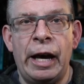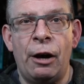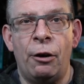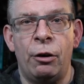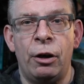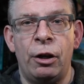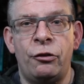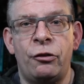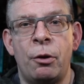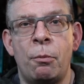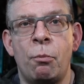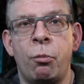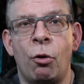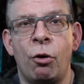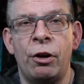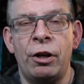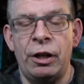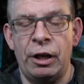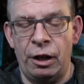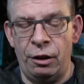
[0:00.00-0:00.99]
Now, it's
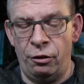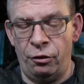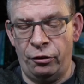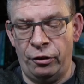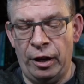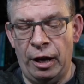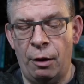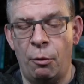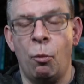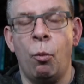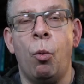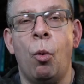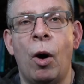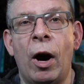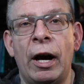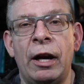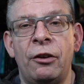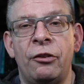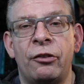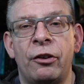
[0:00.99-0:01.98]
important to understand
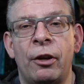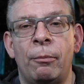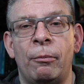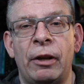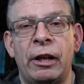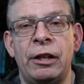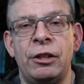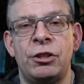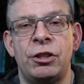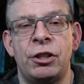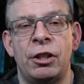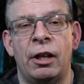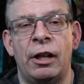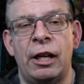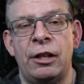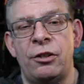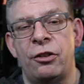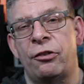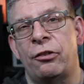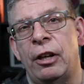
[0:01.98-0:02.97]
why some
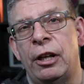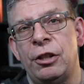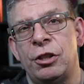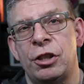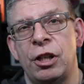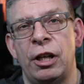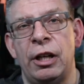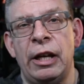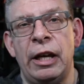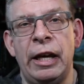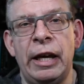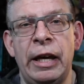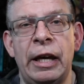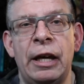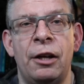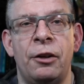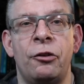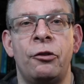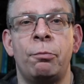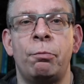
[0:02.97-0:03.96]
legislation
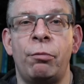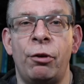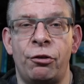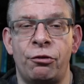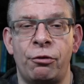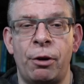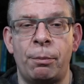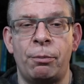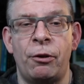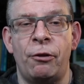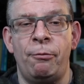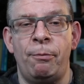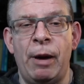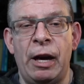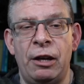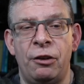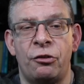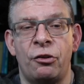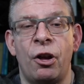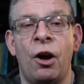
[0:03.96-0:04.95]
is
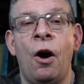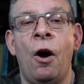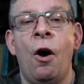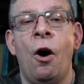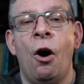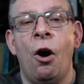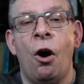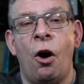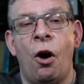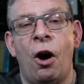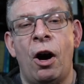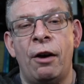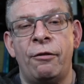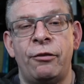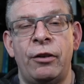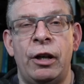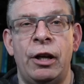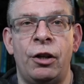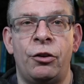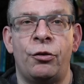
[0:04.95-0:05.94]
prescriptive-based.
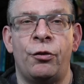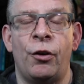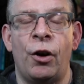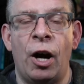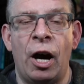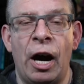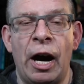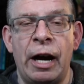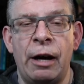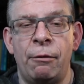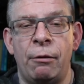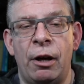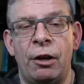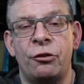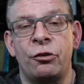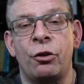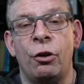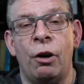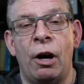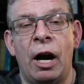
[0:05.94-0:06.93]
Often it's for high
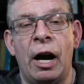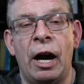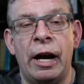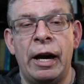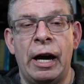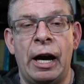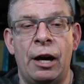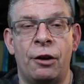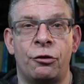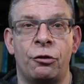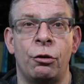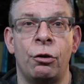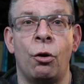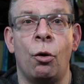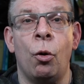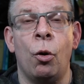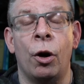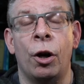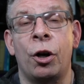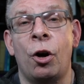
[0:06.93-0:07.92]
risk or high
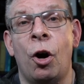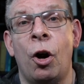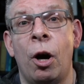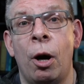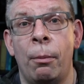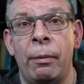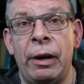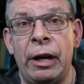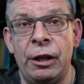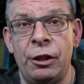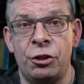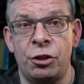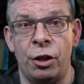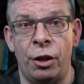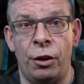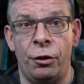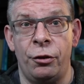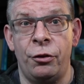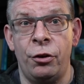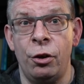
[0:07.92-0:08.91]
hazard or a
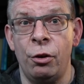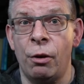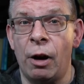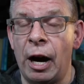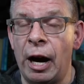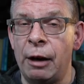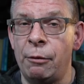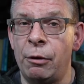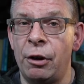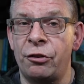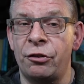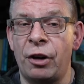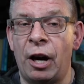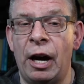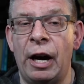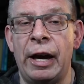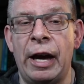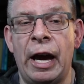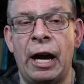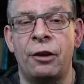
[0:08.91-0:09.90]
combination of the two, high risk,
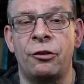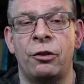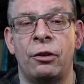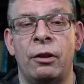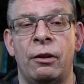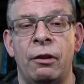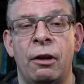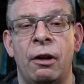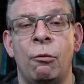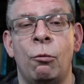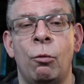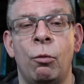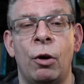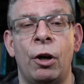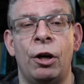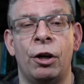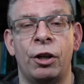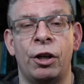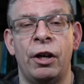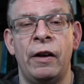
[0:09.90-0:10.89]
high hazard
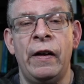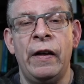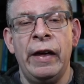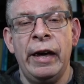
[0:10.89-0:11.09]
work.